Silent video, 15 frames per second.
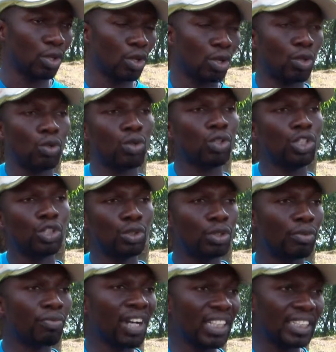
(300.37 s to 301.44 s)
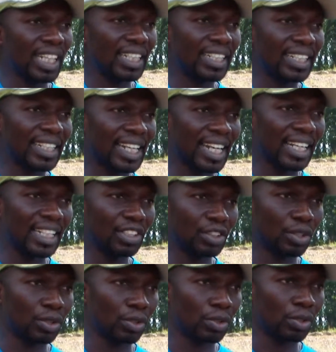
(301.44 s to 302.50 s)
Although the Universal
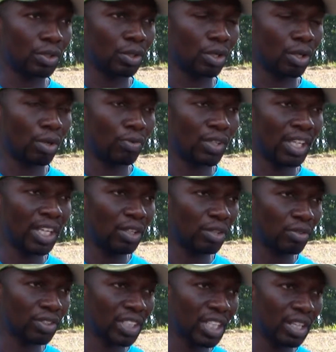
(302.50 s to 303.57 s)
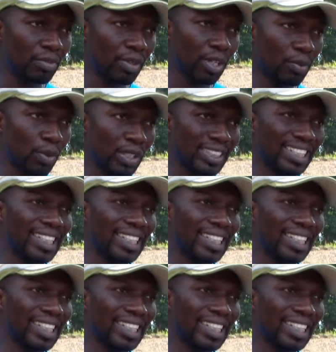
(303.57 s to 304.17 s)
Declaration of the end of slavery was